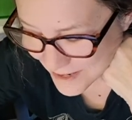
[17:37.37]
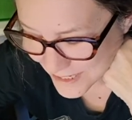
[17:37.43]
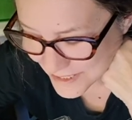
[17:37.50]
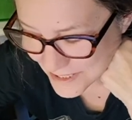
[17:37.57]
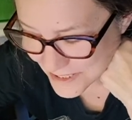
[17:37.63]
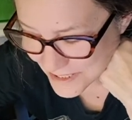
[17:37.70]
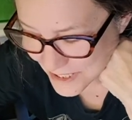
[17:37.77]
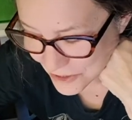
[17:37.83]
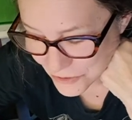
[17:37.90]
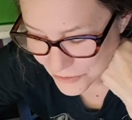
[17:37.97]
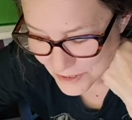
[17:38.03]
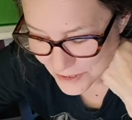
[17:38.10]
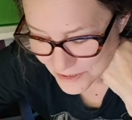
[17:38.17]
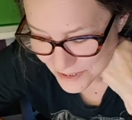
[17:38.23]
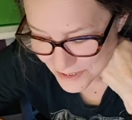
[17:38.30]
I can tell
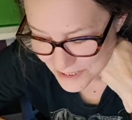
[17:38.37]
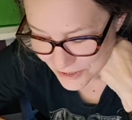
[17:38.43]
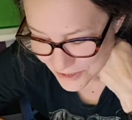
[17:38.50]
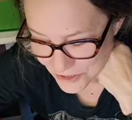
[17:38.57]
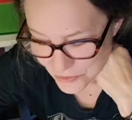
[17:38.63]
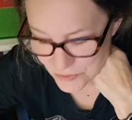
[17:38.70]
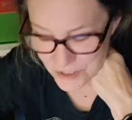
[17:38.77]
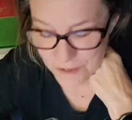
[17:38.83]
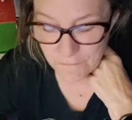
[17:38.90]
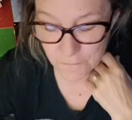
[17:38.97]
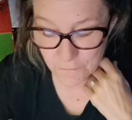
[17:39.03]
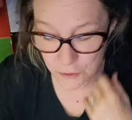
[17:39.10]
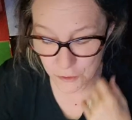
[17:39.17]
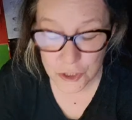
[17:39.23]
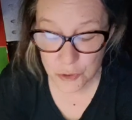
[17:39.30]
you that this house was the
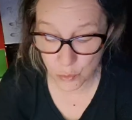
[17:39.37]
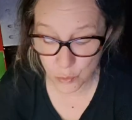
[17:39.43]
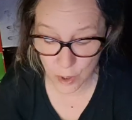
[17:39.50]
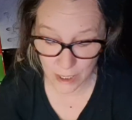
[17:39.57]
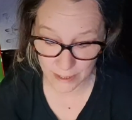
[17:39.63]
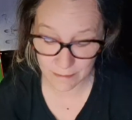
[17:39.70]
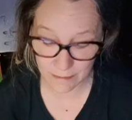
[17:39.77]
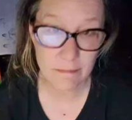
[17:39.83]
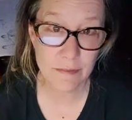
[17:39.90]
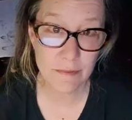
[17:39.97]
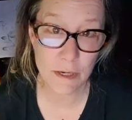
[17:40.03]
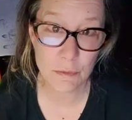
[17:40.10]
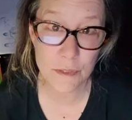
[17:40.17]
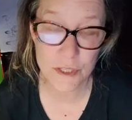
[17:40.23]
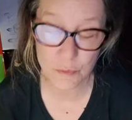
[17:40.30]
first one
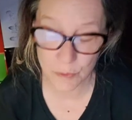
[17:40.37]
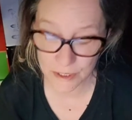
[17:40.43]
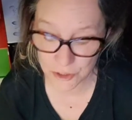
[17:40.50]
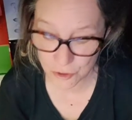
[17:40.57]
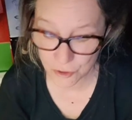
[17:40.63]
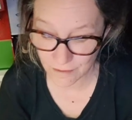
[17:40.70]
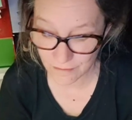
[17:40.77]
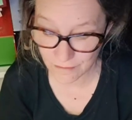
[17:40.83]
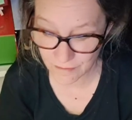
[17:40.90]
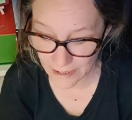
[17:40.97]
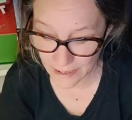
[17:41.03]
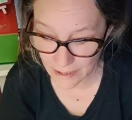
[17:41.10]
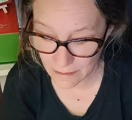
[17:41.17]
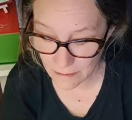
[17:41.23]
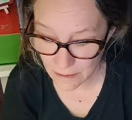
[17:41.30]
that was
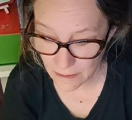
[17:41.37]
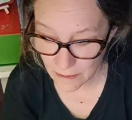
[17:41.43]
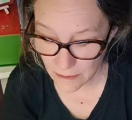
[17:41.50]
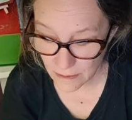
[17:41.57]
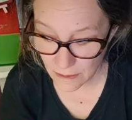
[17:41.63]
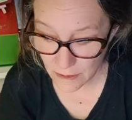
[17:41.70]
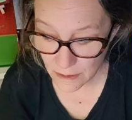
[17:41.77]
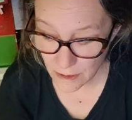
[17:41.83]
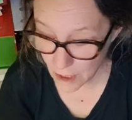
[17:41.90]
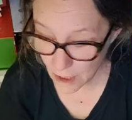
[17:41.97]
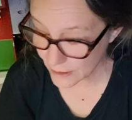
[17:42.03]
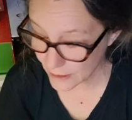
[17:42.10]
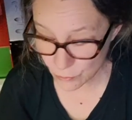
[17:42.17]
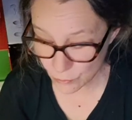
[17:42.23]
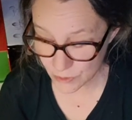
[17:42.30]
retrofitted.
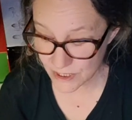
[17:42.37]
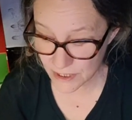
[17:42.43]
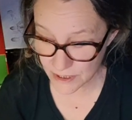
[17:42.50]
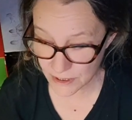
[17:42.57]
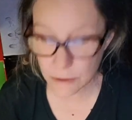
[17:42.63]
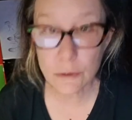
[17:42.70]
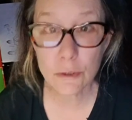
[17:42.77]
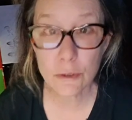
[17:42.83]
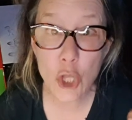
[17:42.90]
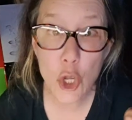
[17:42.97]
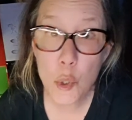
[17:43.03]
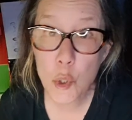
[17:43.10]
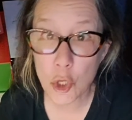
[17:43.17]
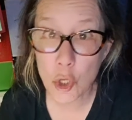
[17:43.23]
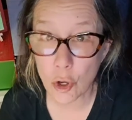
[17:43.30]
Connie was still
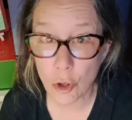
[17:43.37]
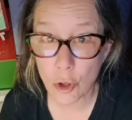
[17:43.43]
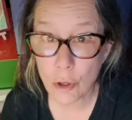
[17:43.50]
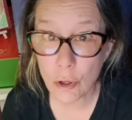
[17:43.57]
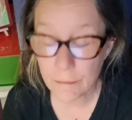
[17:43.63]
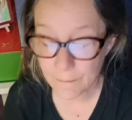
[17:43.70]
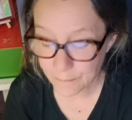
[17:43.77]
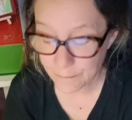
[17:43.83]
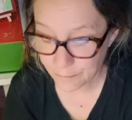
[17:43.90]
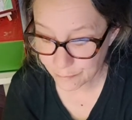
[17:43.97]
local.